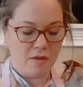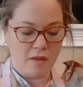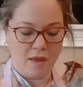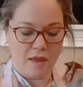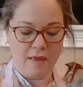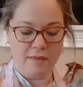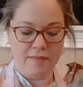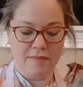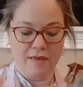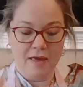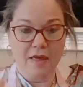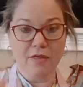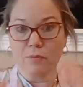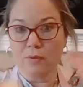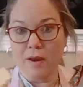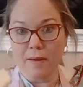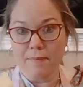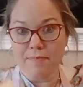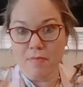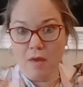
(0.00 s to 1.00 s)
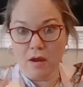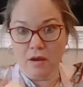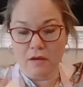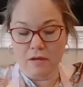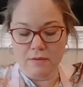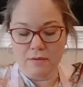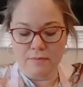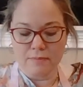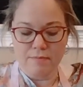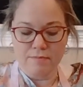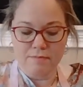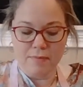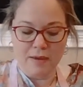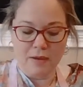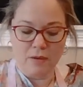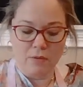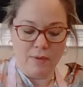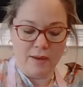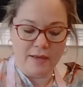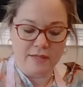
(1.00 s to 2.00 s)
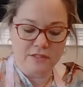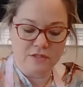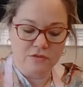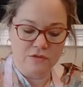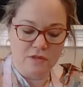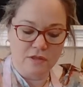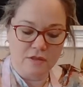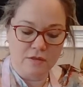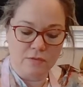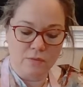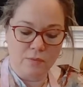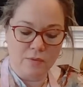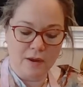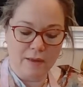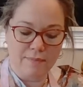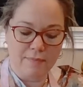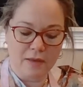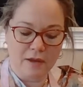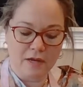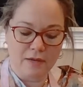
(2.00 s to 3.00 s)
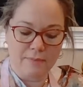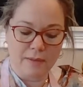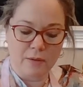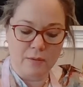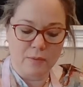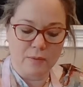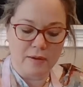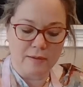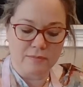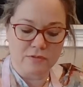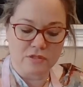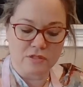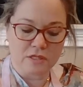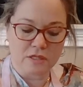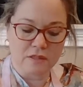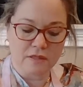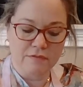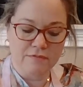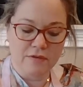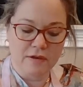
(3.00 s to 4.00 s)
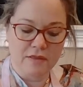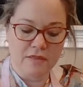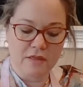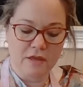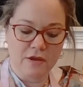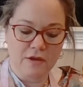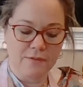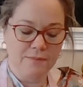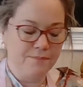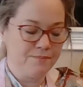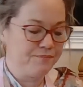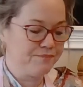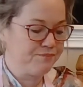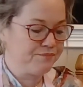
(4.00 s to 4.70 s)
And the other one I'm not going to make wet. So the one I'm not going to make wet, I'm just going to leave right there.